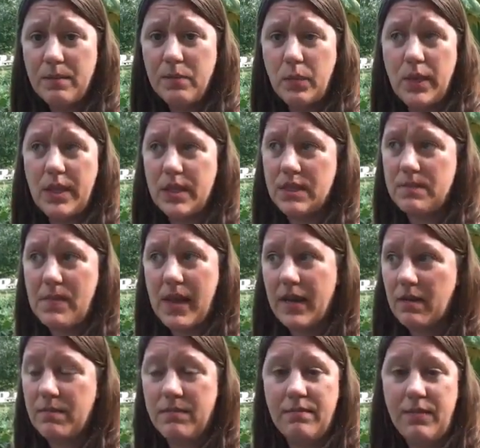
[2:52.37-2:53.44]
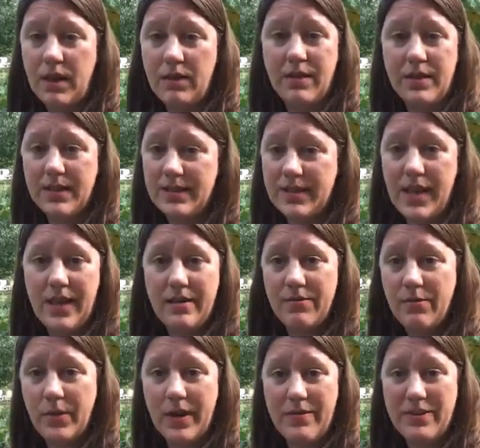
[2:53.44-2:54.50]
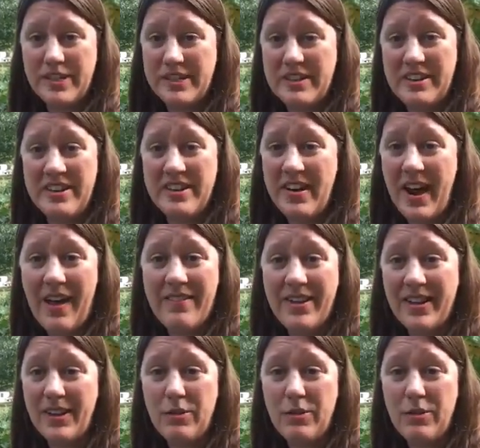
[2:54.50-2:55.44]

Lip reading: We just make them, on the side of whatever dinner you're having.